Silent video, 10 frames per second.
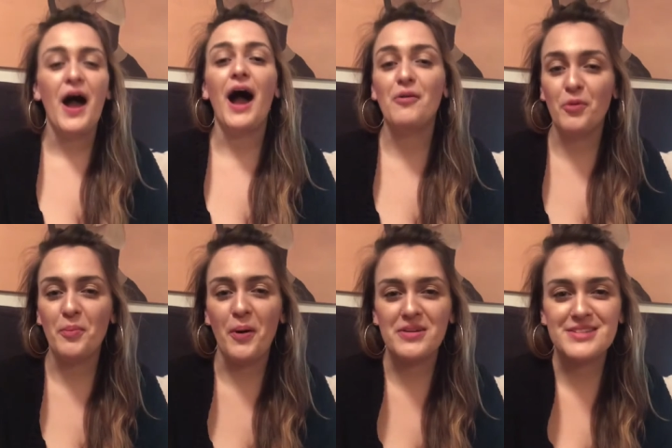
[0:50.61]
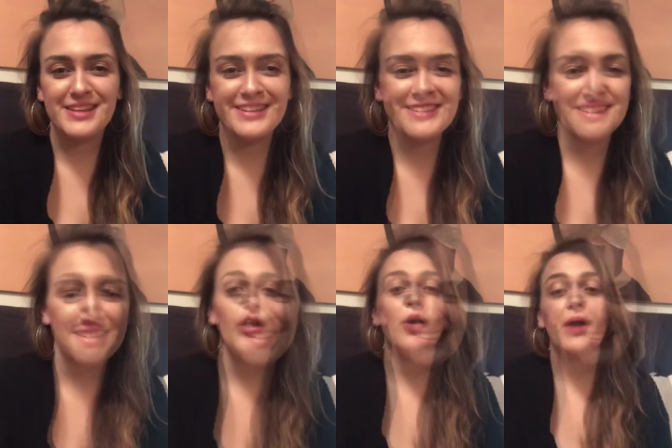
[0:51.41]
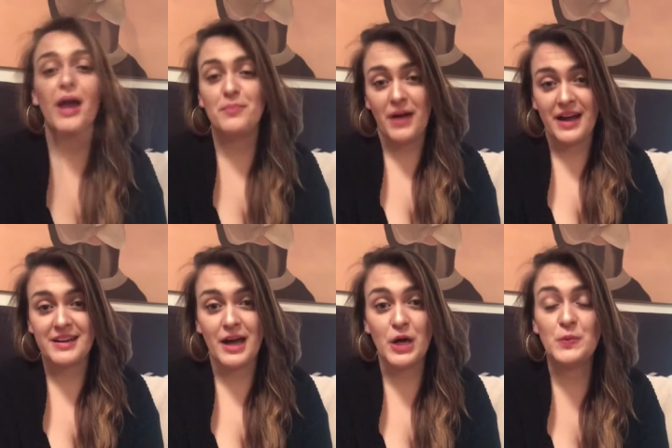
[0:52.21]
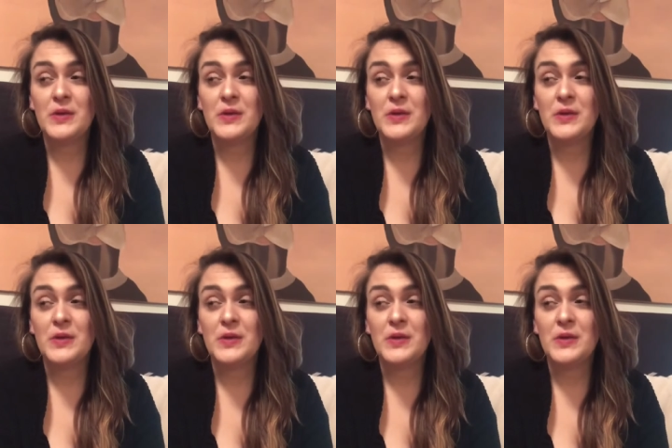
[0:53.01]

I will pause this. Okay, I'm back now.